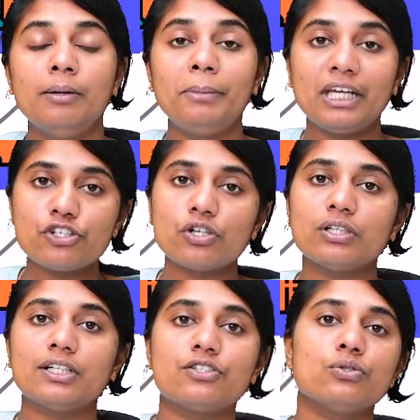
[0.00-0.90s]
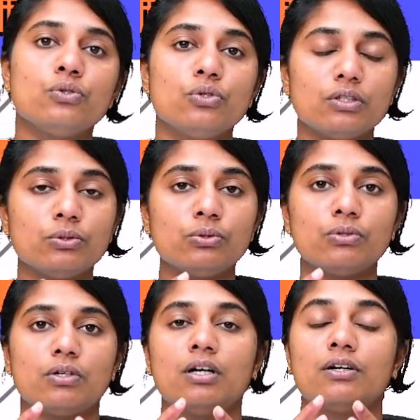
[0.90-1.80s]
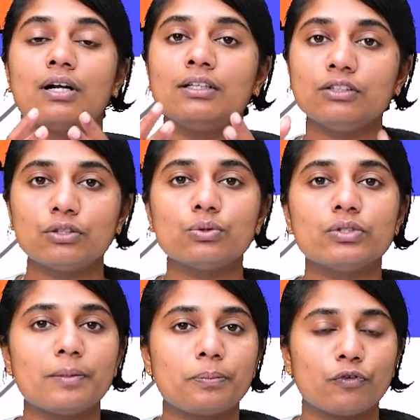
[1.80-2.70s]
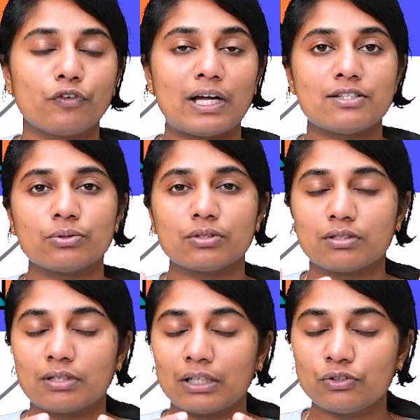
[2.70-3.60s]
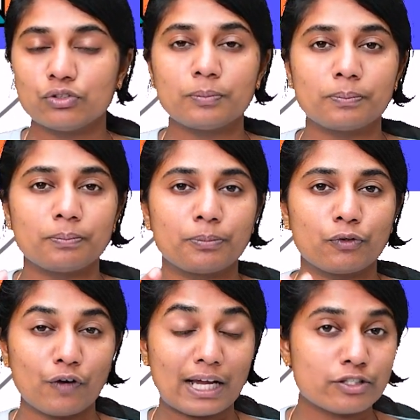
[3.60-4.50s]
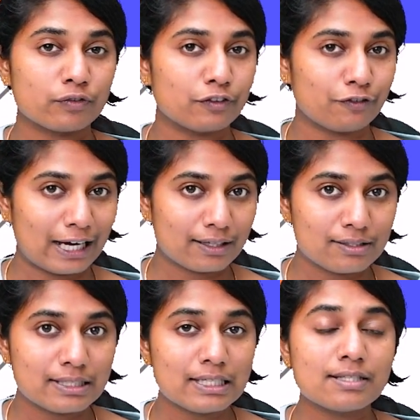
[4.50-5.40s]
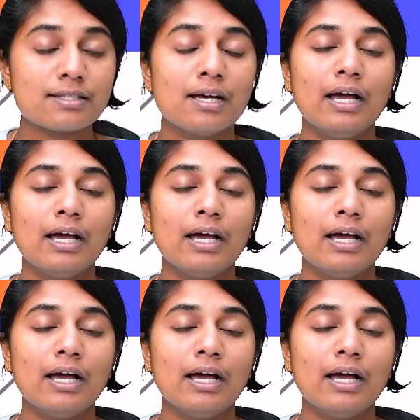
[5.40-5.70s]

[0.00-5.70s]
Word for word: make sure that you run through their profiles, you run through the profiles of the faculties